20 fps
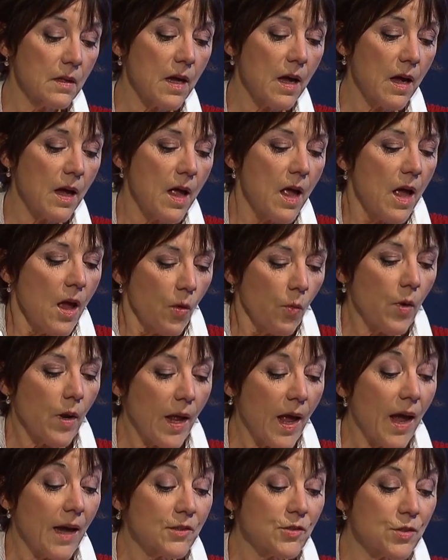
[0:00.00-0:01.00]
I yeah. Guess.
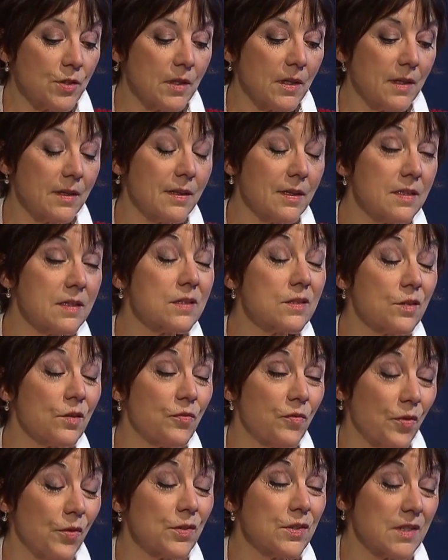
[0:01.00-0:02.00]
Well, actually, this is the
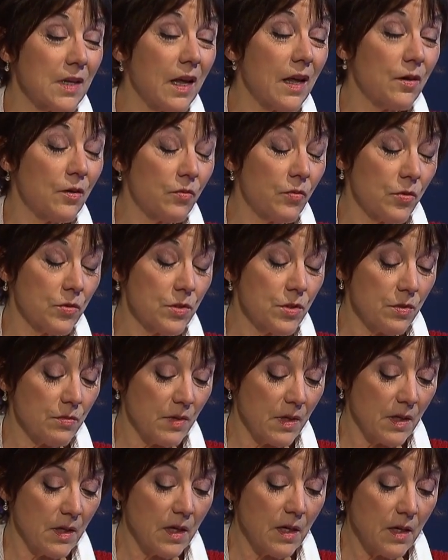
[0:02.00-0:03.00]
first
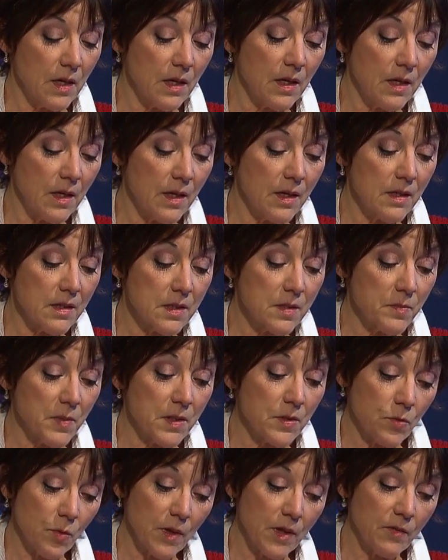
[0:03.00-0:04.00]
anniversary, and it's
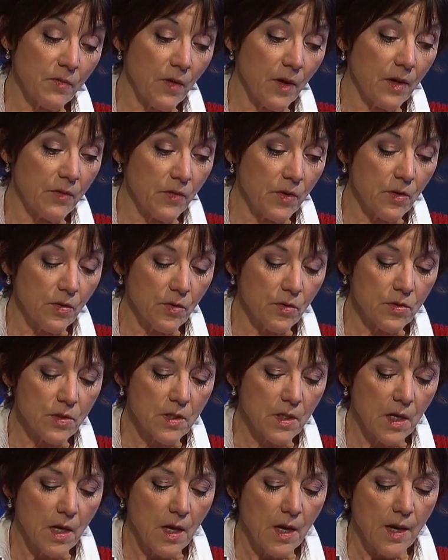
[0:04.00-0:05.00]
been twenty-five
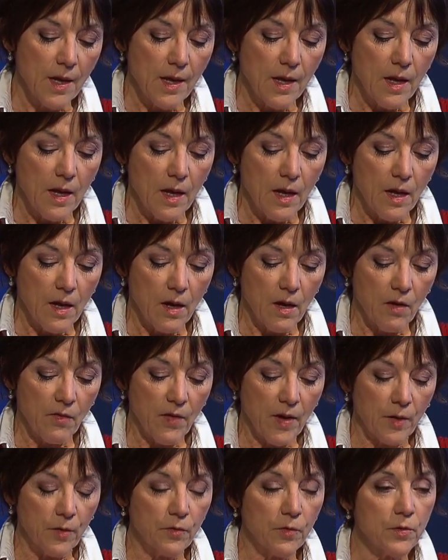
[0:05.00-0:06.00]
years uh,
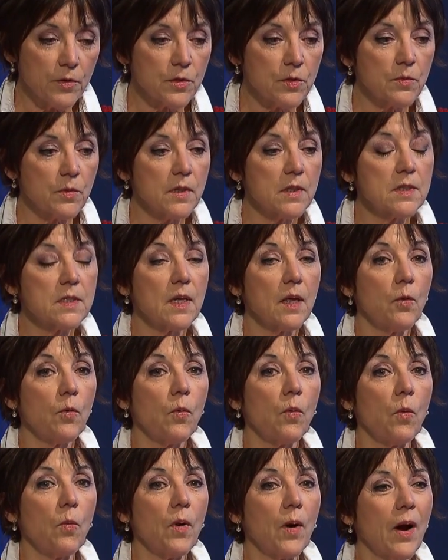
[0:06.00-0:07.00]
of anniversaries,
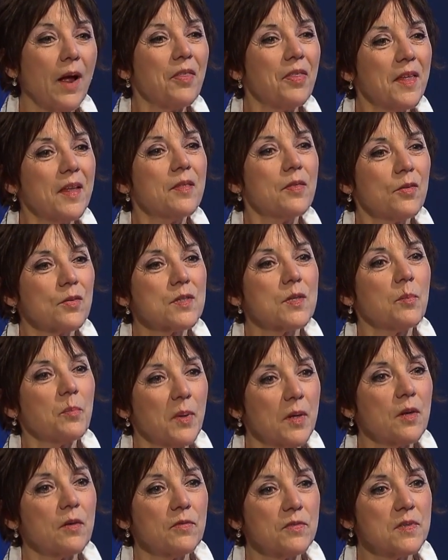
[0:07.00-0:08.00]
where I think there's a
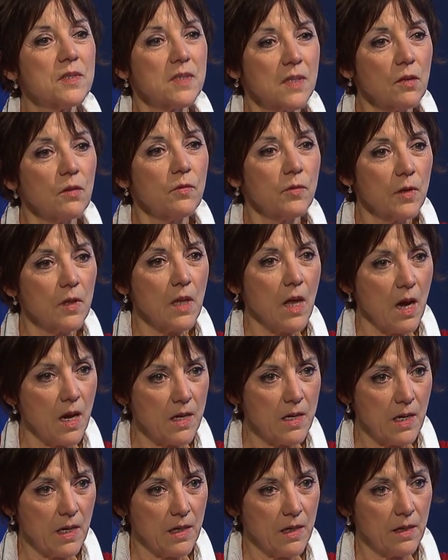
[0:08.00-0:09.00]
bit of silver
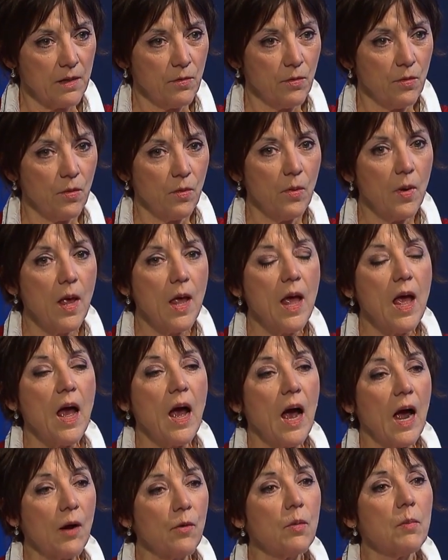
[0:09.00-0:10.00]
lining. You know,
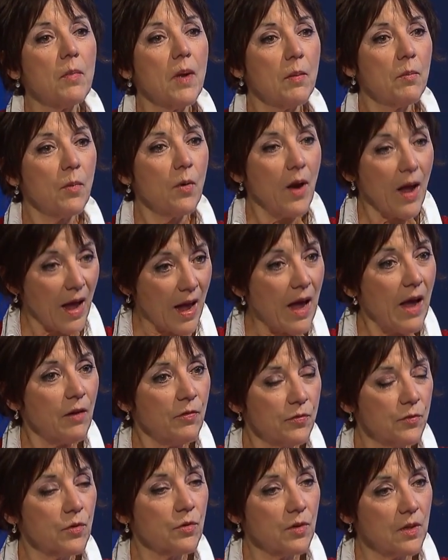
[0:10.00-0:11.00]
I remember
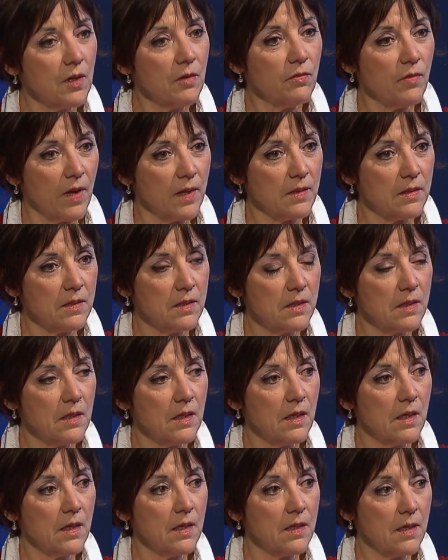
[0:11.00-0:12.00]
after the event
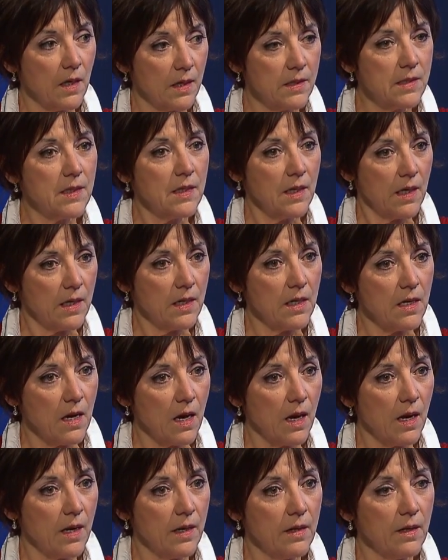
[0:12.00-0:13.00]
in nineteen
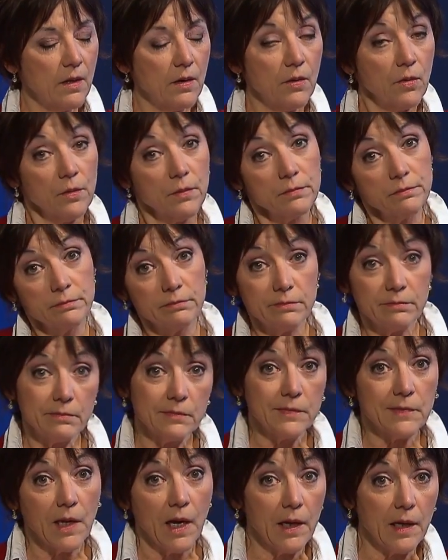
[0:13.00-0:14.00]
eighty-nine or
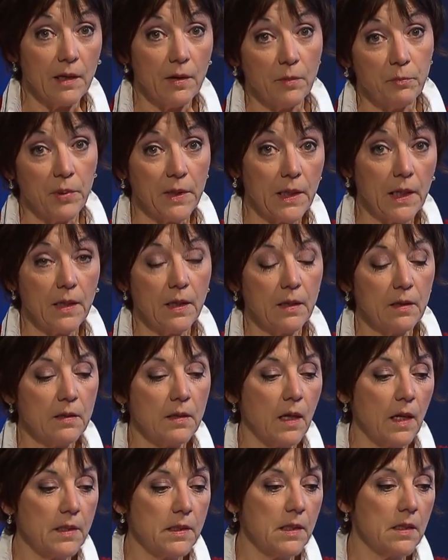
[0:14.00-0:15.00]
ni- beginning in
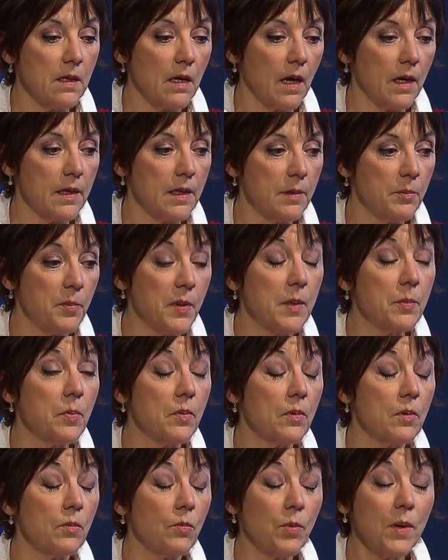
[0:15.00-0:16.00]
nineteen ninety,
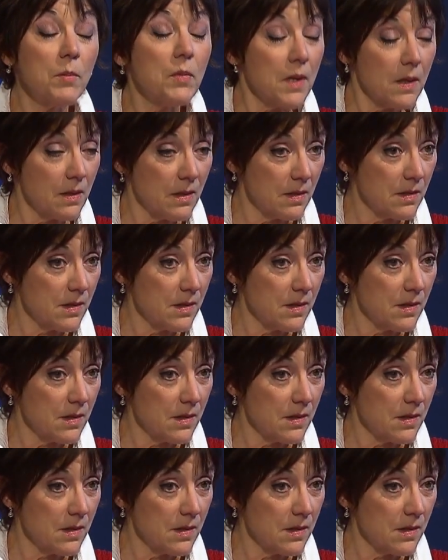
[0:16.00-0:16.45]
people, women,